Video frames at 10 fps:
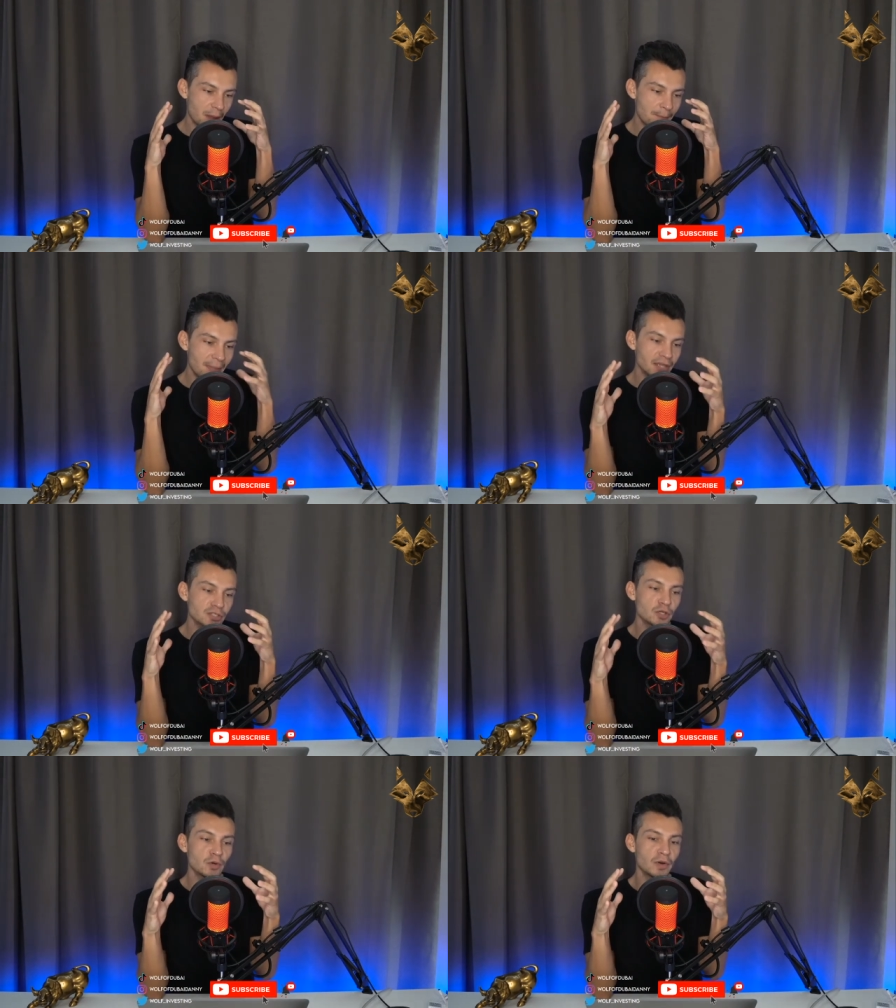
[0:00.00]
make
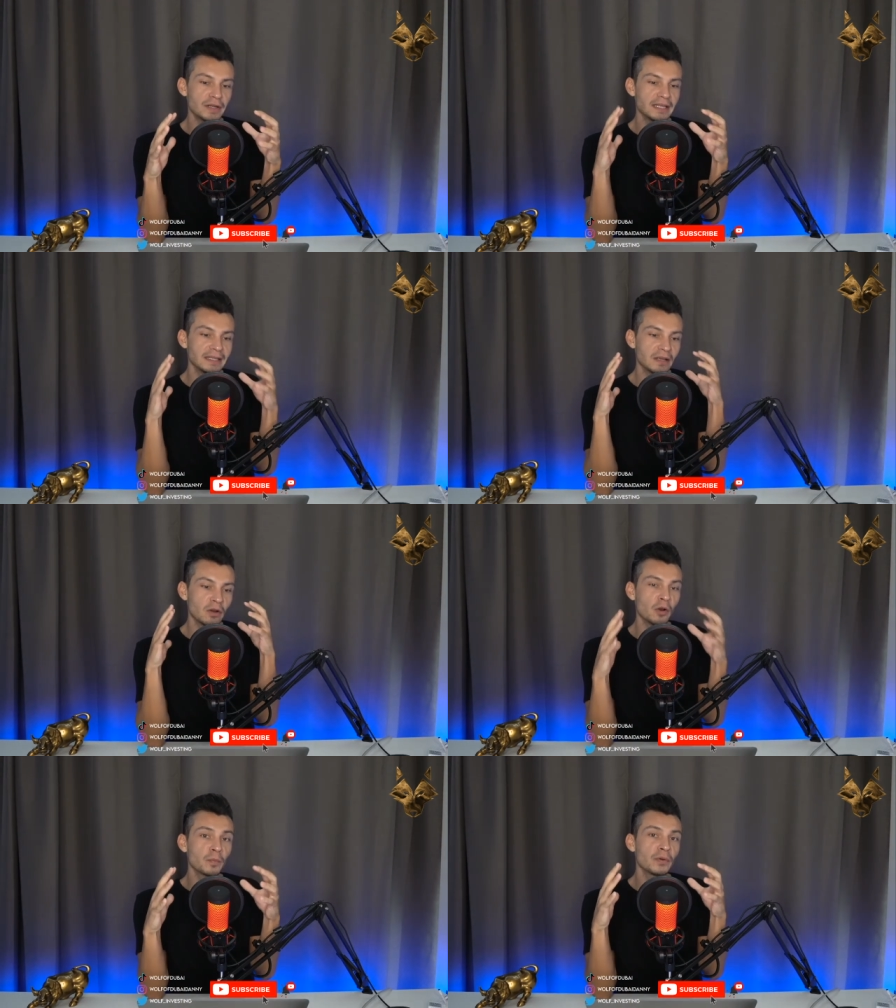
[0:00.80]
sure that the
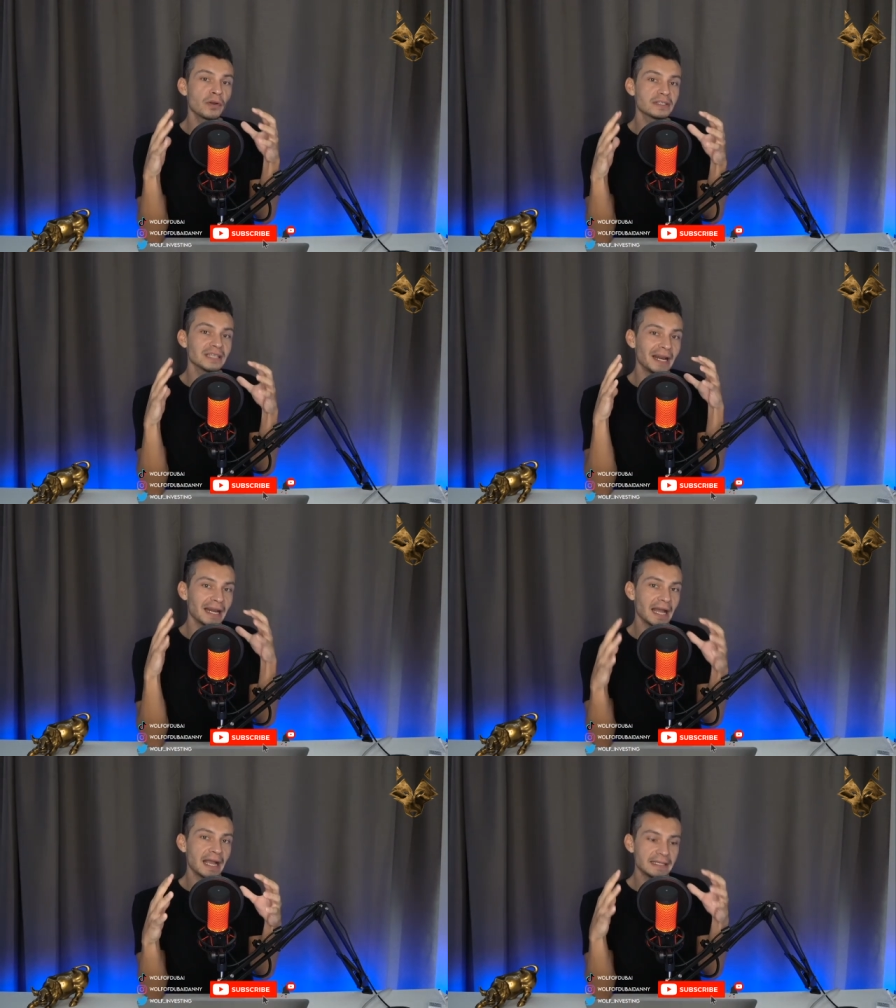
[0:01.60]
core products are
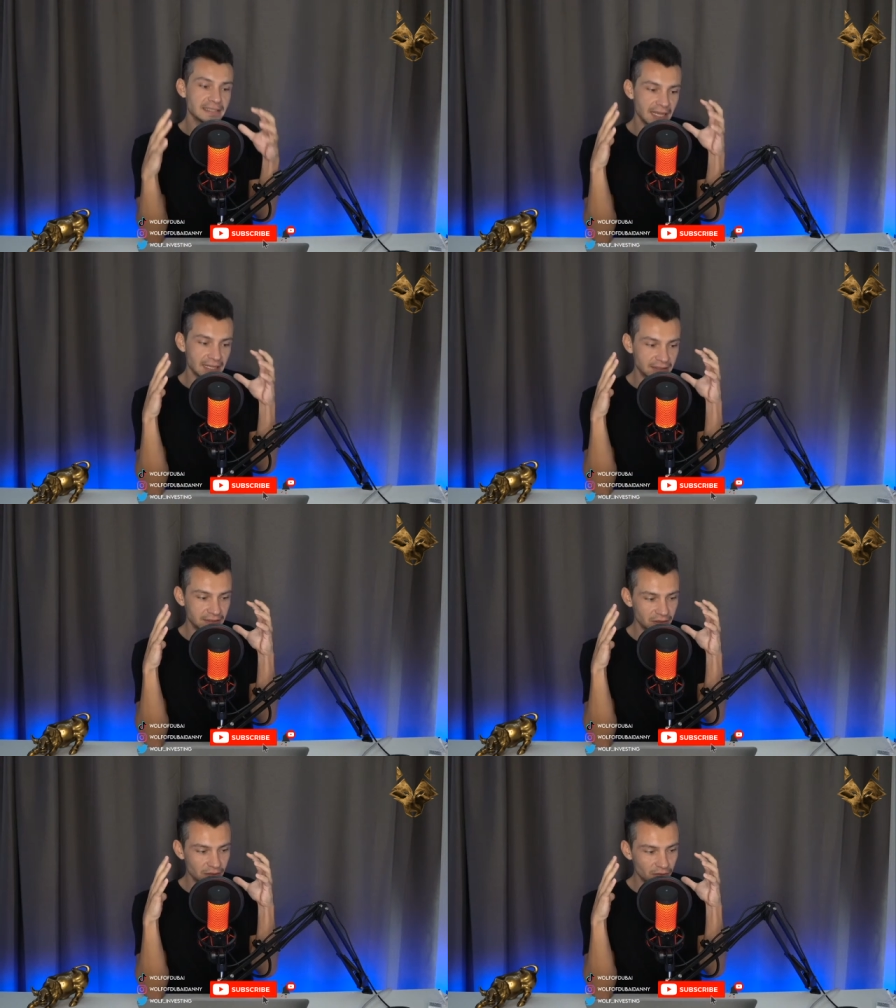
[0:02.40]
nice and,
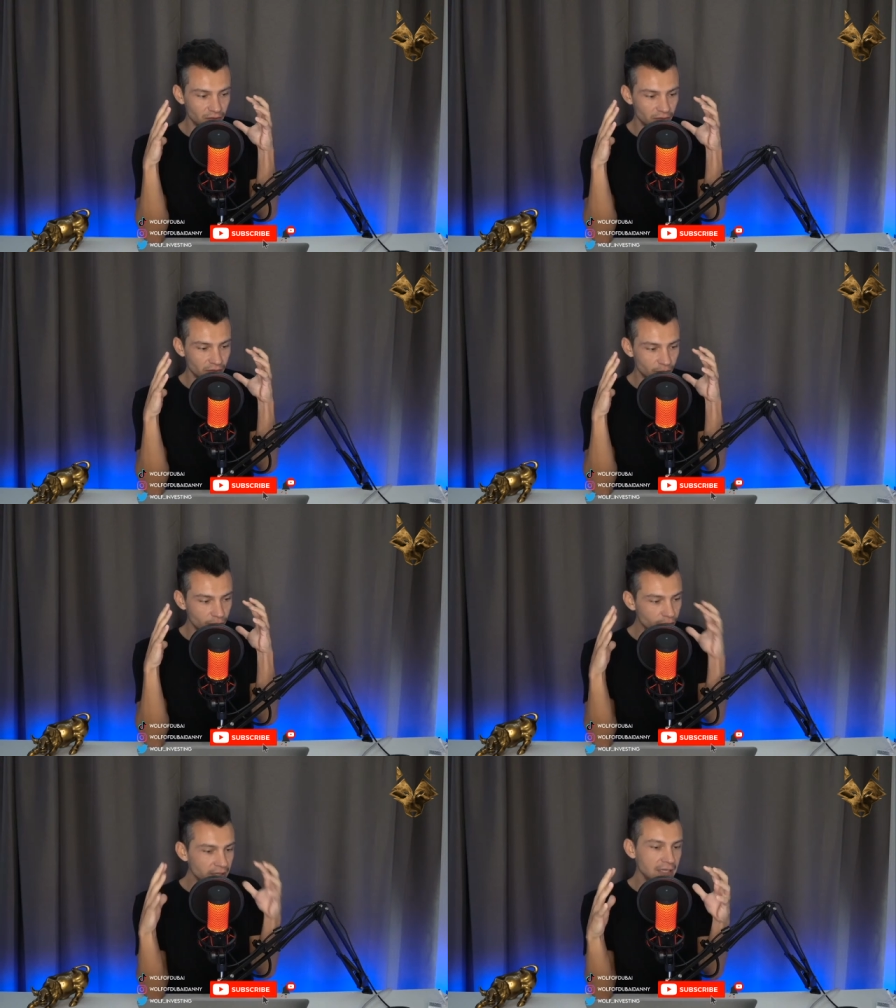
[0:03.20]
you know,
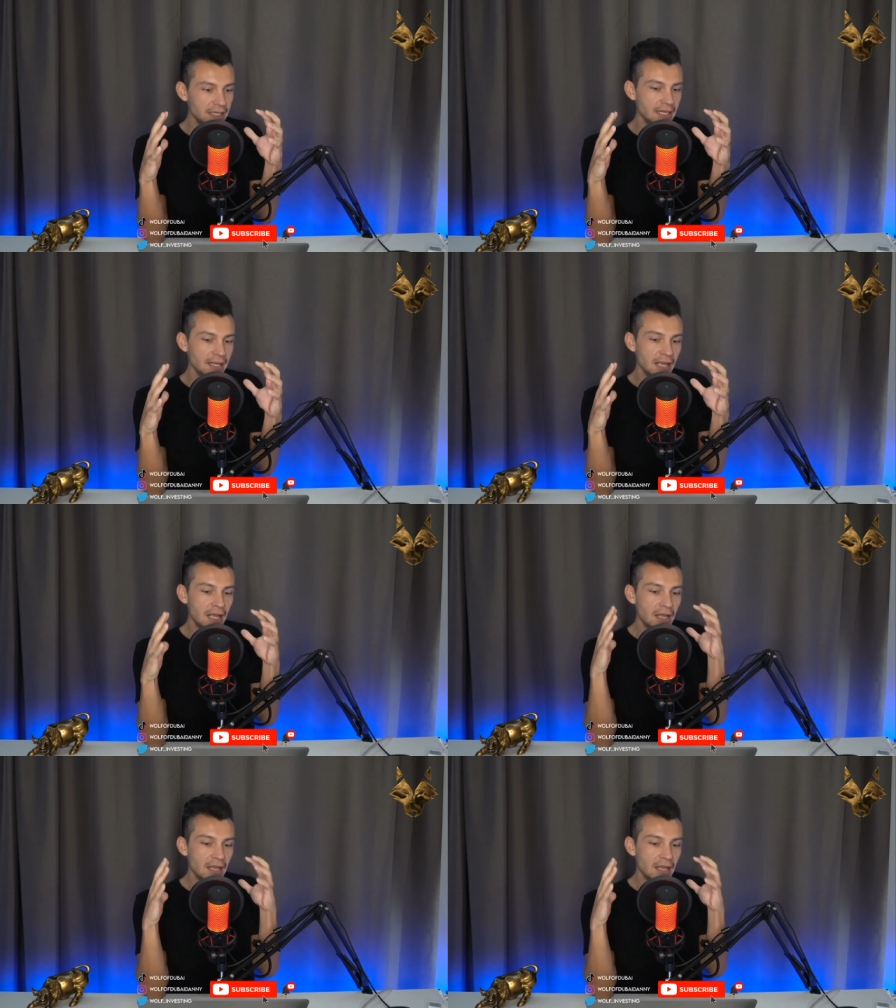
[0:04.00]
really